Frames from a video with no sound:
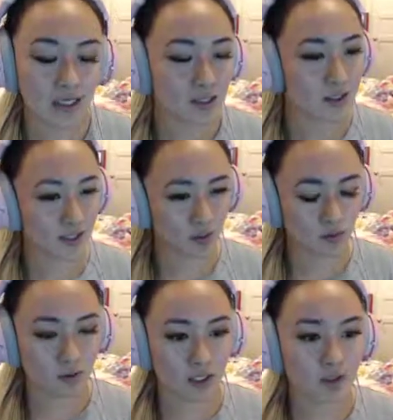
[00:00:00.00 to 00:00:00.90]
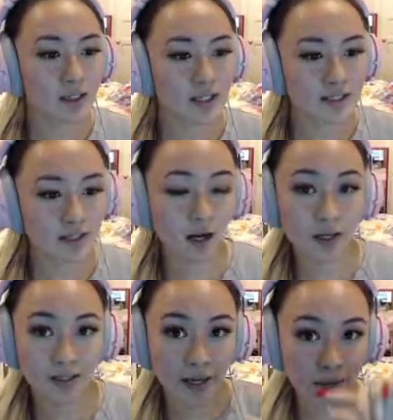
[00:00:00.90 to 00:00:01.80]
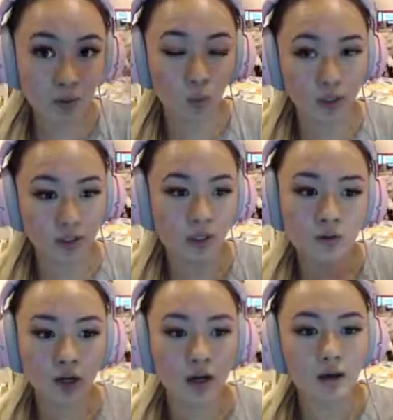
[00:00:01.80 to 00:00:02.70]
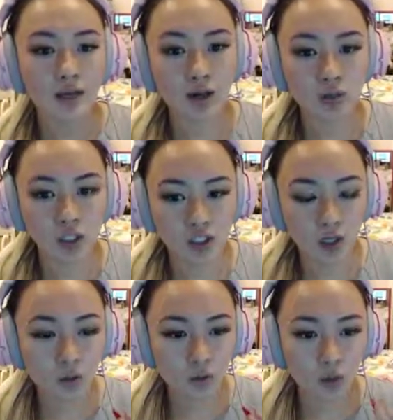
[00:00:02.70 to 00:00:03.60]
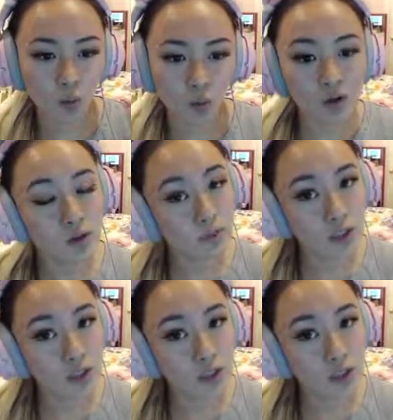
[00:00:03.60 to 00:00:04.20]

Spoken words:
So there is a game window that will show what will be